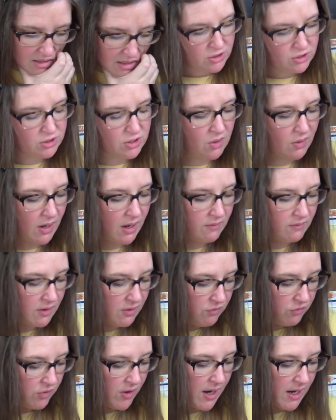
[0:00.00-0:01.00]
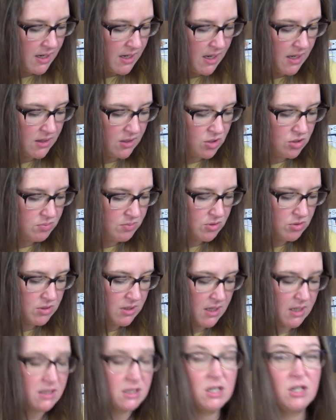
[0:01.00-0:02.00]
so every Friday, they're supposed to
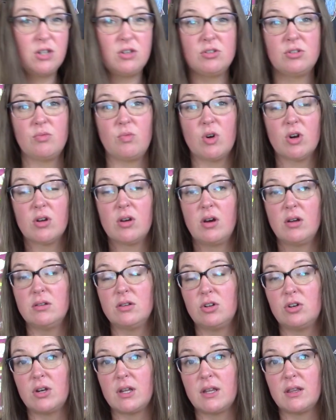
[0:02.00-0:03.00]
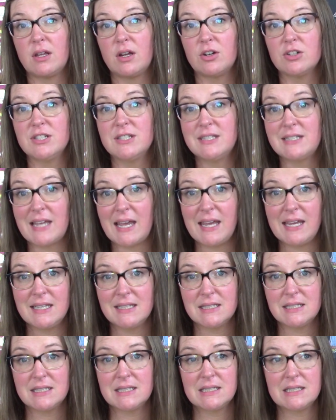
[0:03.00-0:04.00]
continue to work on learning their
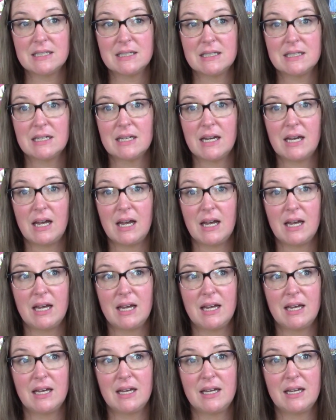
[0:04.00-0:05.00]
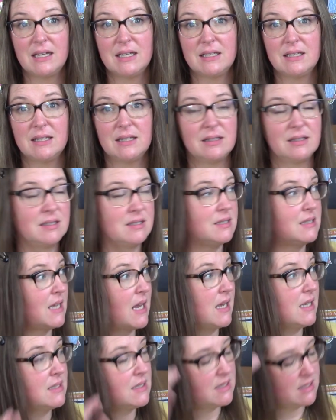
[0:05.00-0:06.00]
states, uh, the
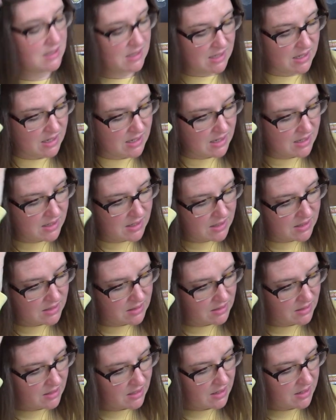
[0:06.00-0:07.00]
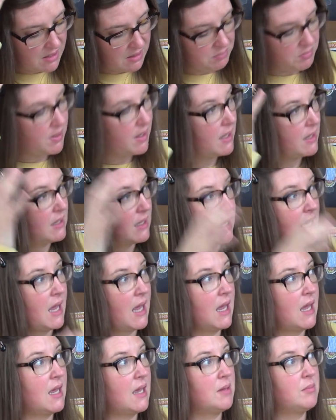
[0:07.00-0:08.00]
states, like play the
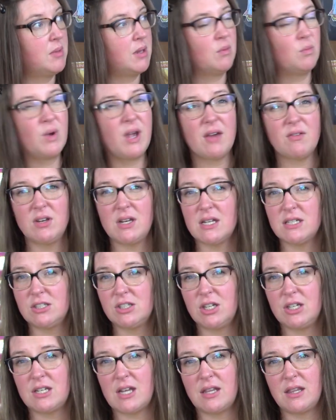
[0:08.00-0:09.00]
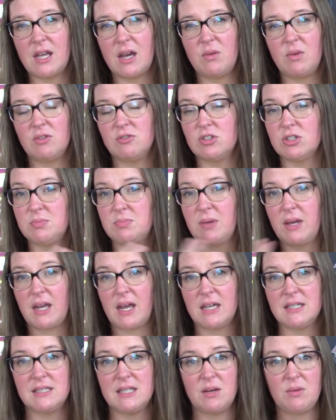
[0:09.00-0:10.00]
game. And we haven't necessarily done that. We just, like
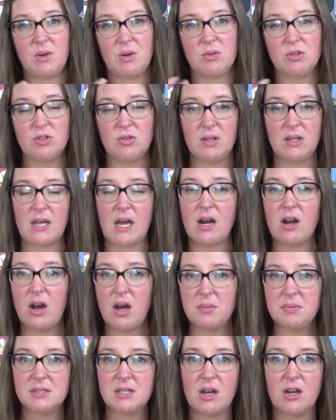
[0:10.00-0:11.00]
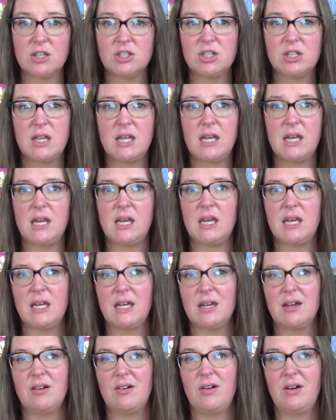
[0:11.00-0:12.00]
I said, we were doing that hopscotch
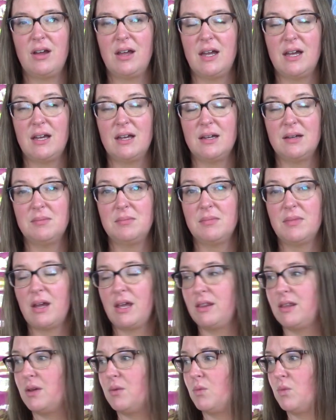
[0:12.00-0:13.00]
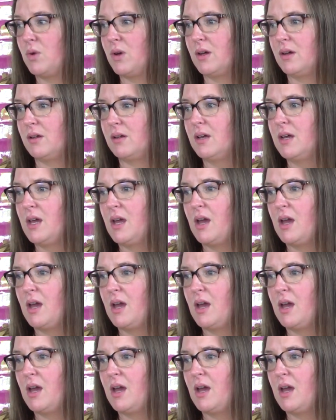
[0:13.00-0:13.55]
thing, um, and then we'll